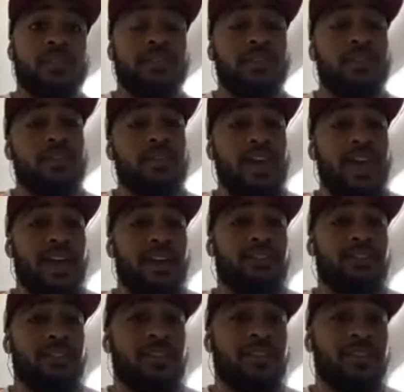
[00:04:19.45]
but Keith
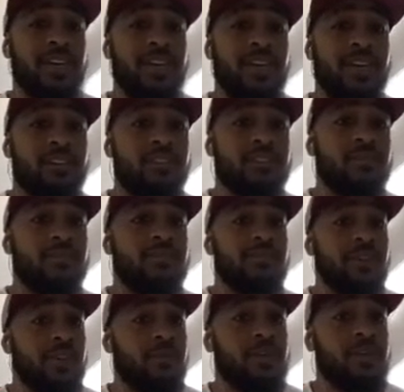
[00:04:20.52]
actually lands some
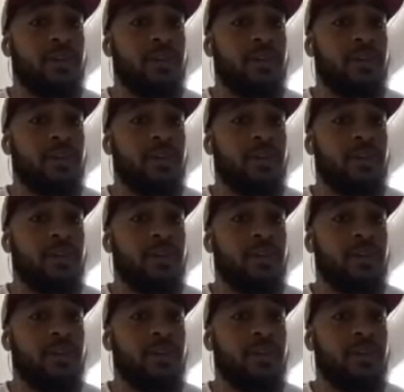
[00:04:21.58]
very